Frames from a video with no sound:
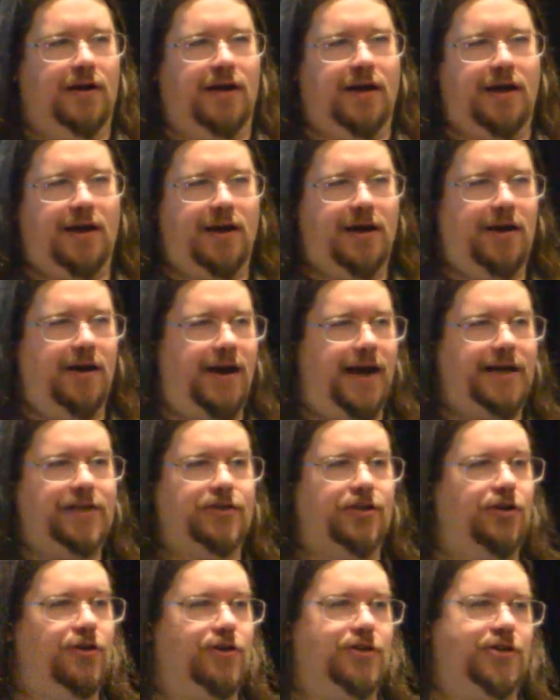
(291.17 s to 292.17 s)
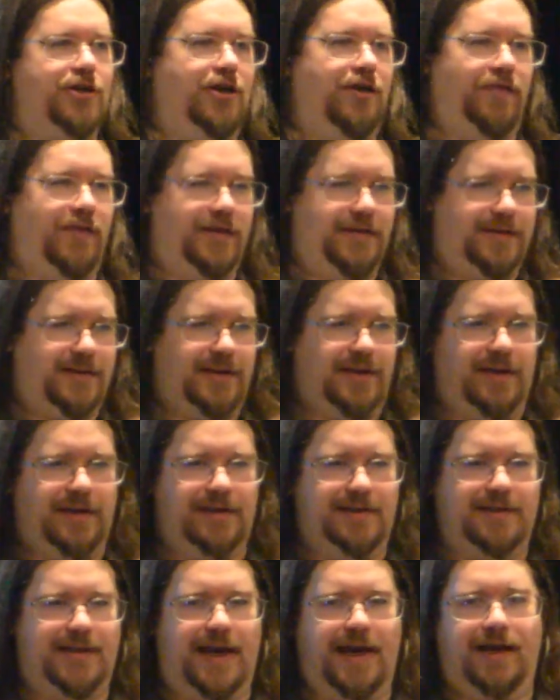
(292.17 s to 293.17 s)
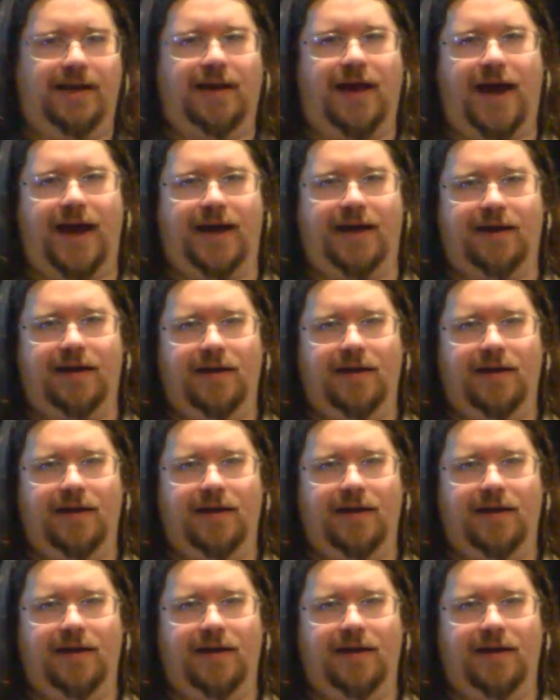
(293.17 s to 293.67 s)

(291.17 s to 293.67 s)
an external service. Say like,